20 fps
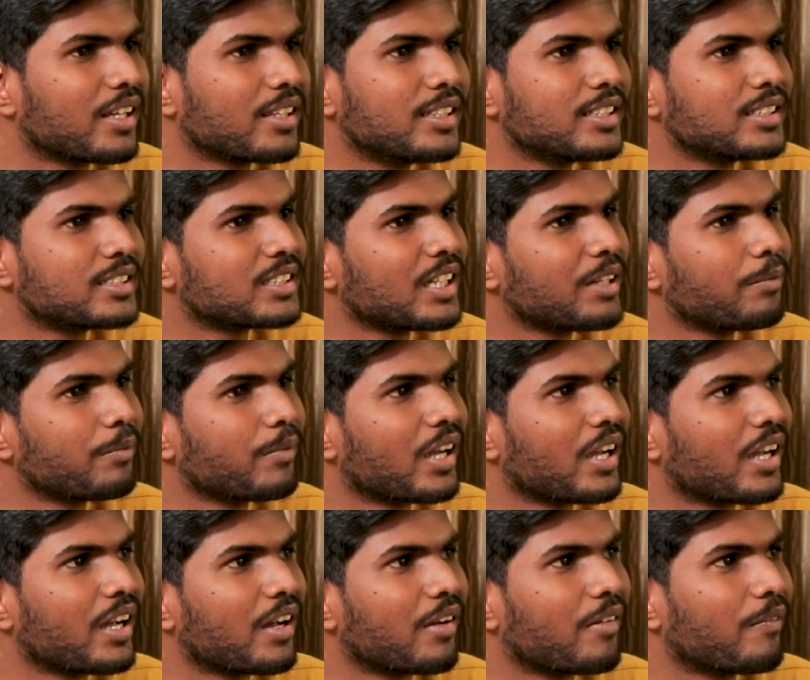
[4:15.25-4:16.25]
This time
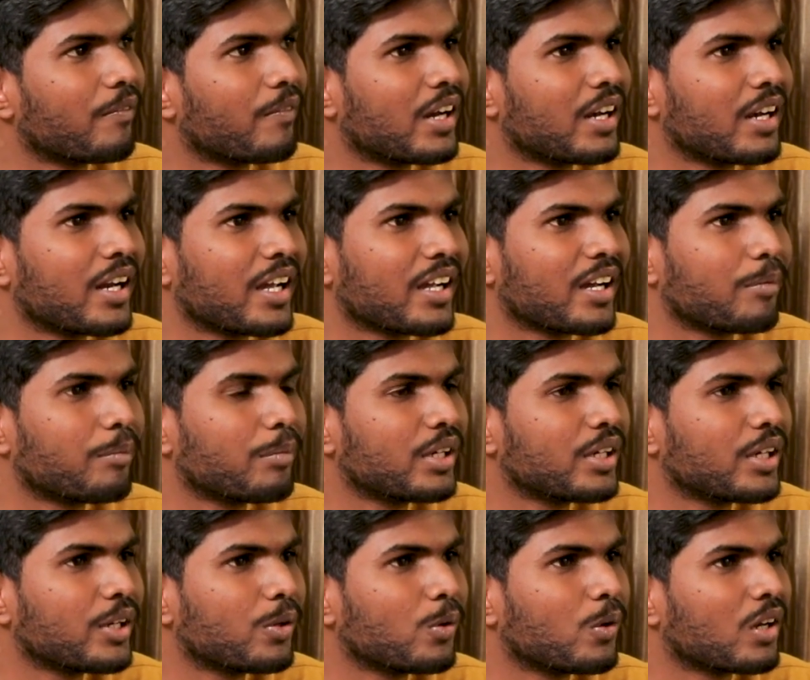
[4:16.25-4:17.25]
when I
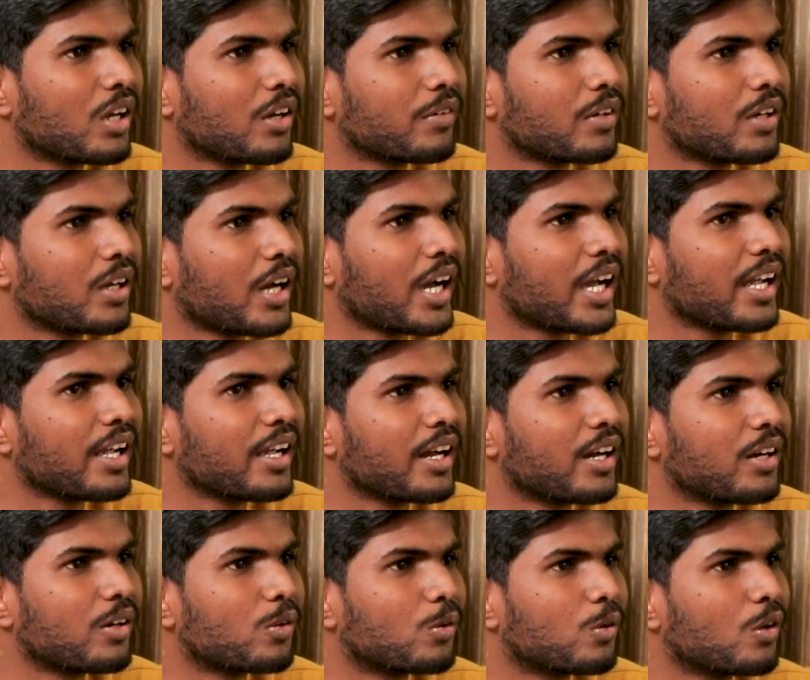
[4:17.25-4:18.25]
completed 2.5 hours, I
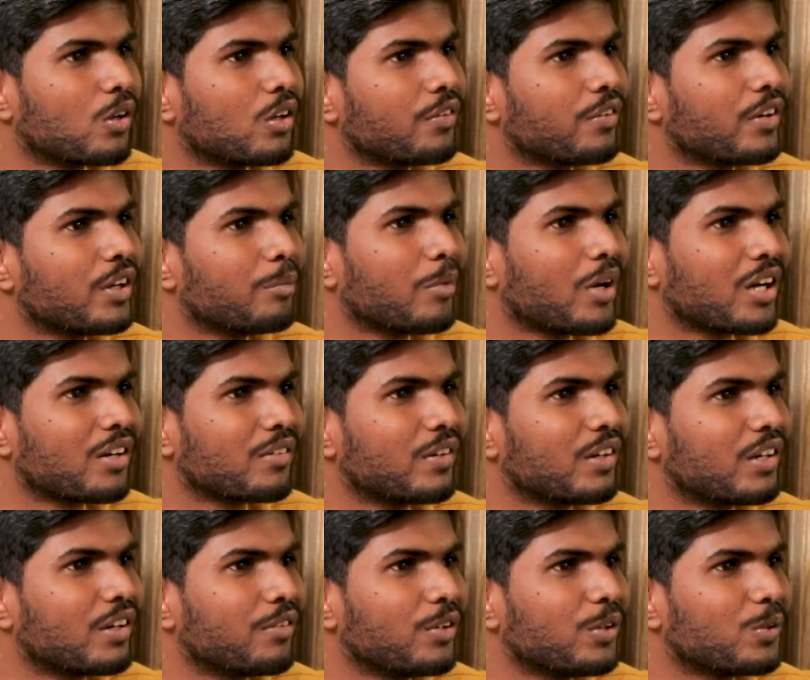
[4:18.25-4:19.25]
had 25 marks
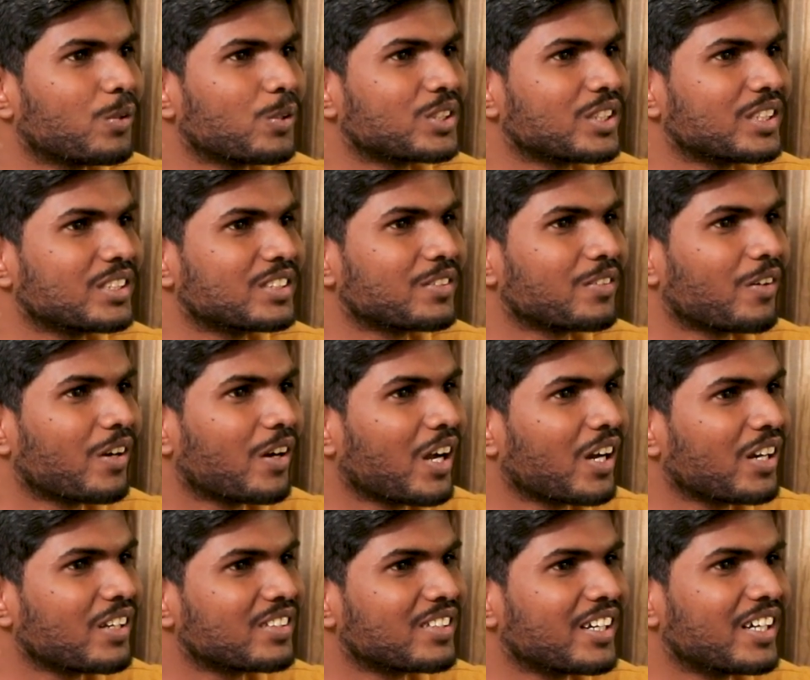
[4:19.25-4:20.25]
for review questions
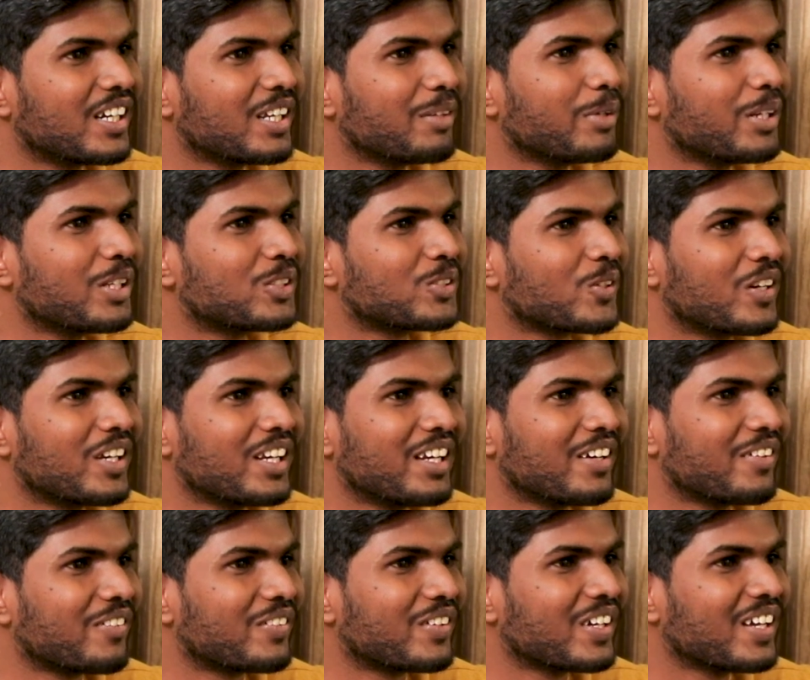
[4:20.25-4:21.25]
and 30 minutes only
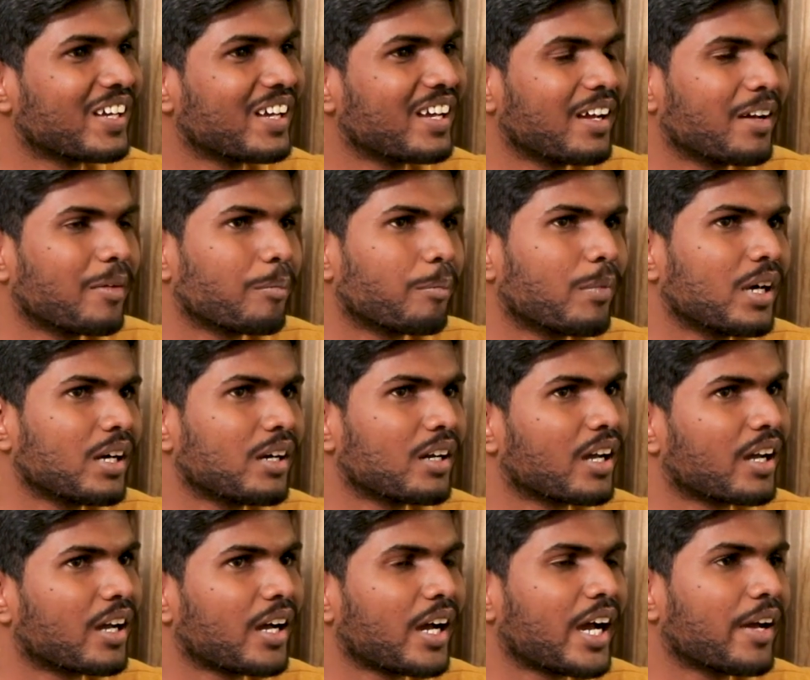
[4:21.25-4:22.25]
left. But
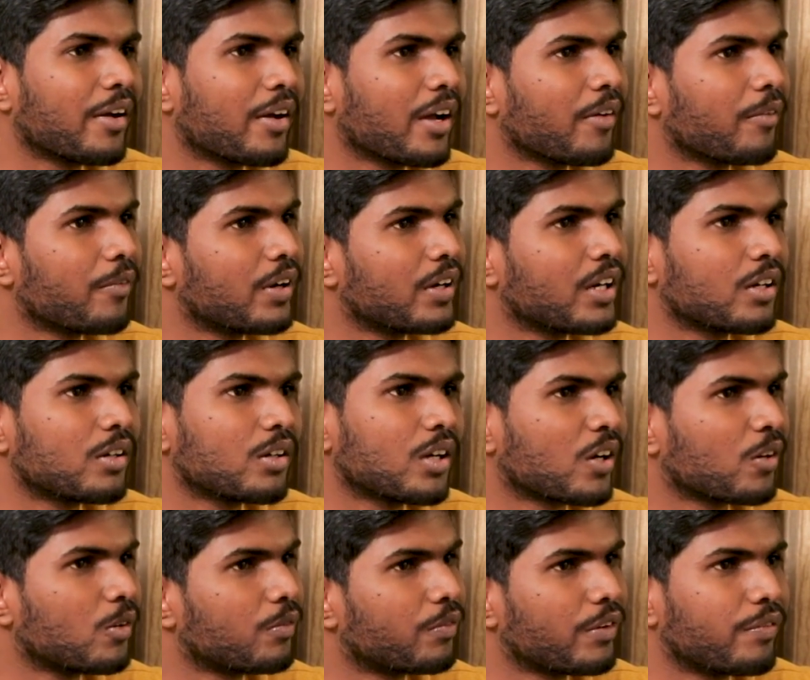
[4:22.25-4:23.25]
I have written
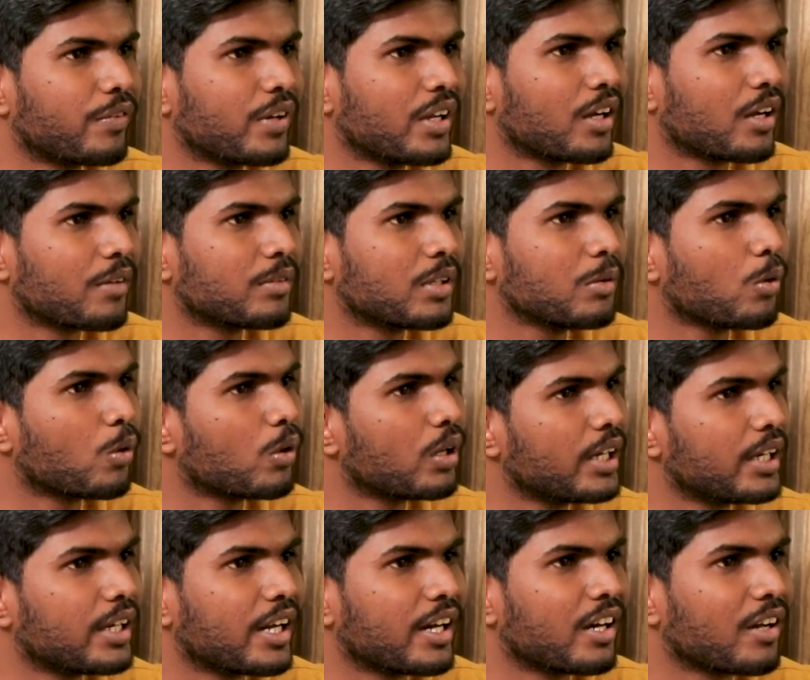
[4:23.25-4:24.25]
around 15 of them,
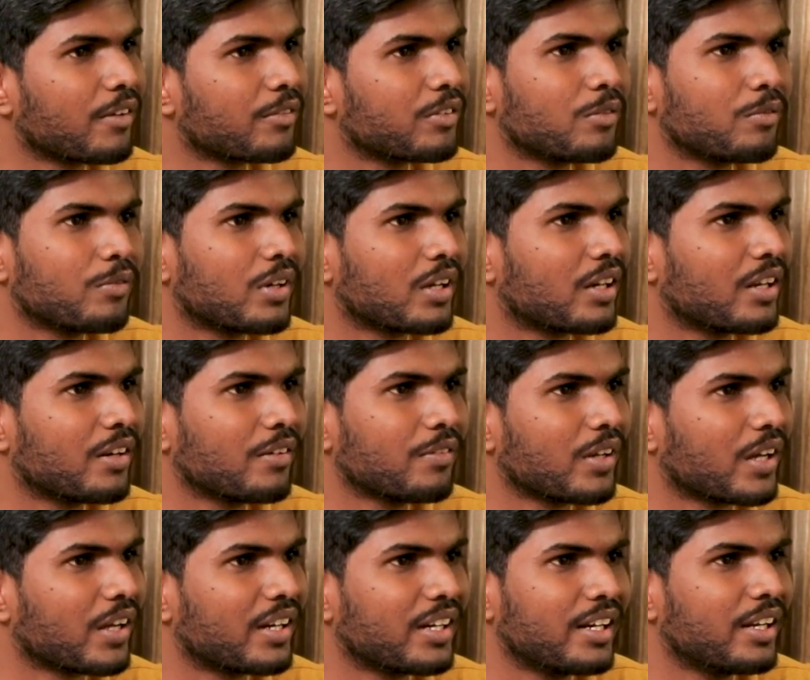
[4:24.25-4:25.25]
only 10 of them were left,
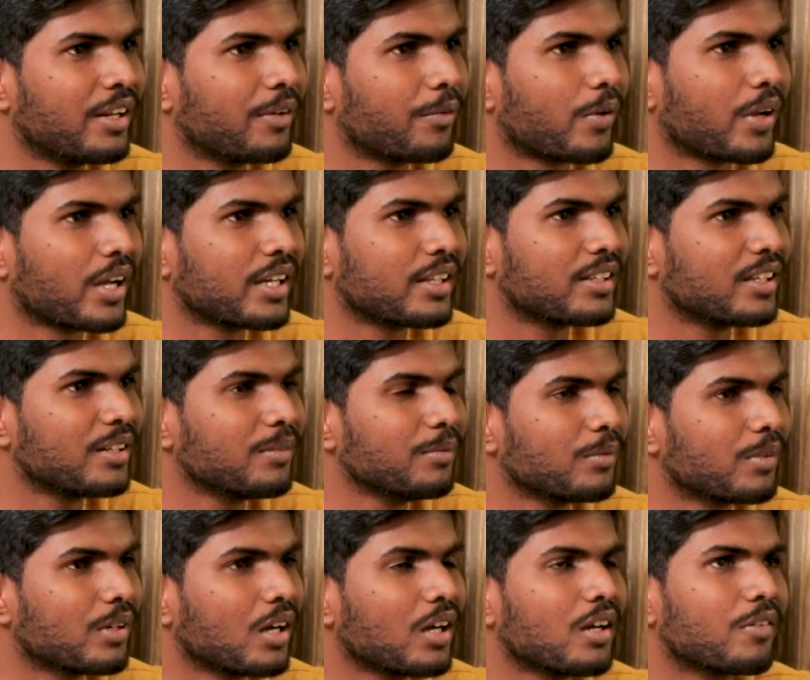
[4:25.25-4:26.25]
I didn't write
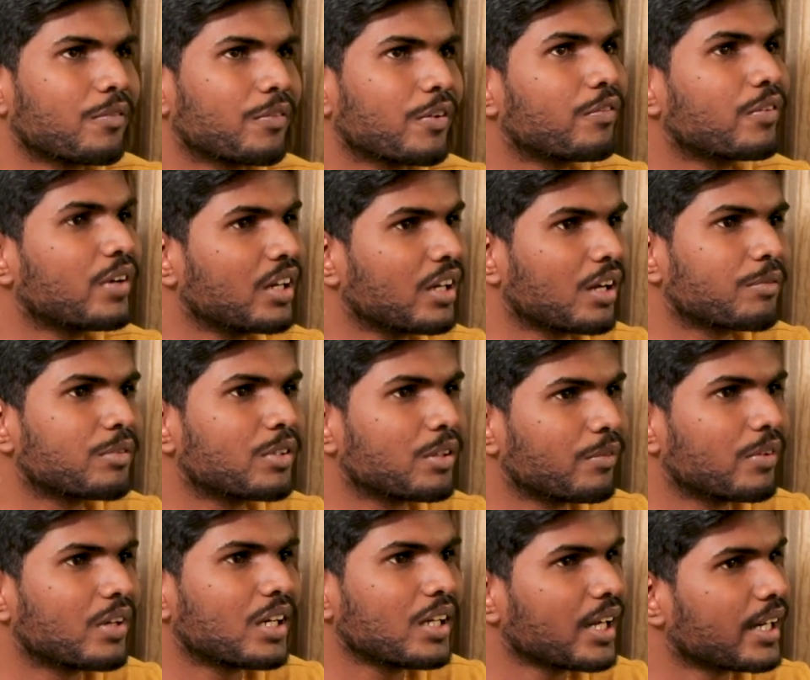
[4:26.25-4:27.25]
them. 15 of
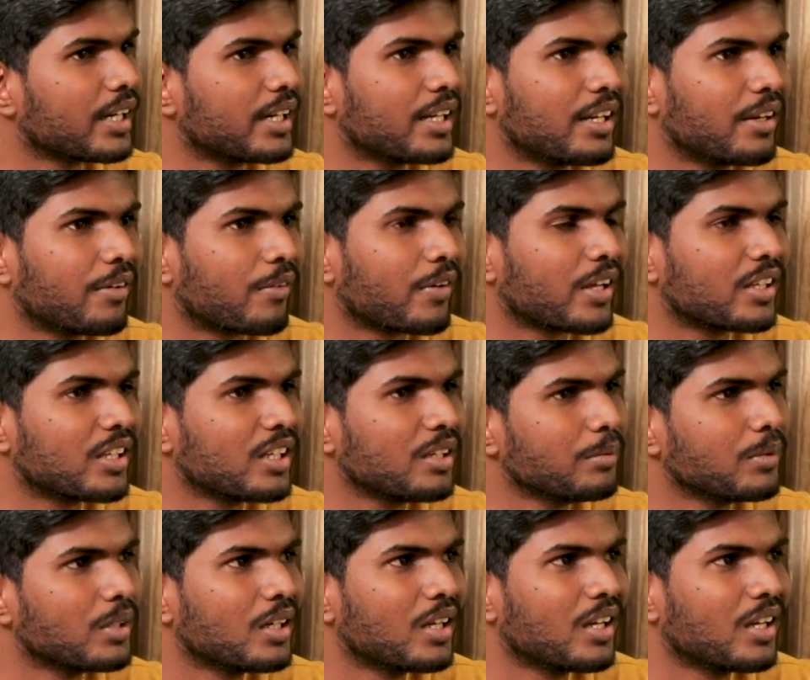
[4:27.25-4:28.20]
them were left, I didn't write them.